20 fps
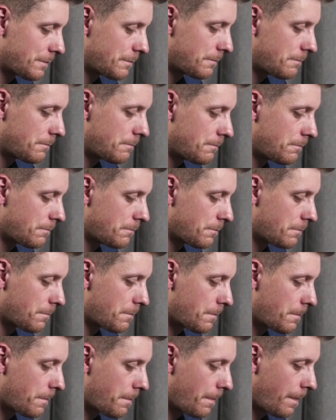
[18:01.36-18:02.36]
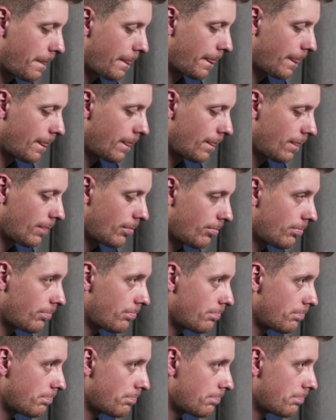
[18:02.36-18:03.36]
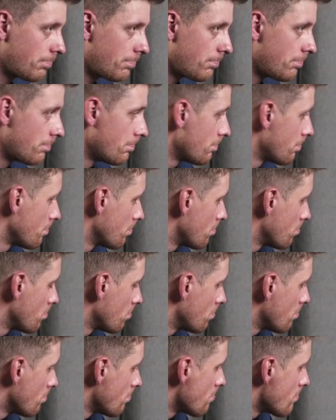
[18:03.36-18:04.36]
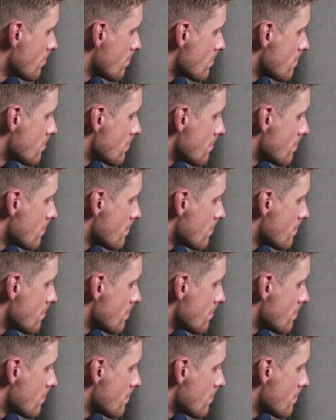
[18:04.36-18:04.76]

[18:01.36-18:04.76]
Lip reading: The person shown says nothing.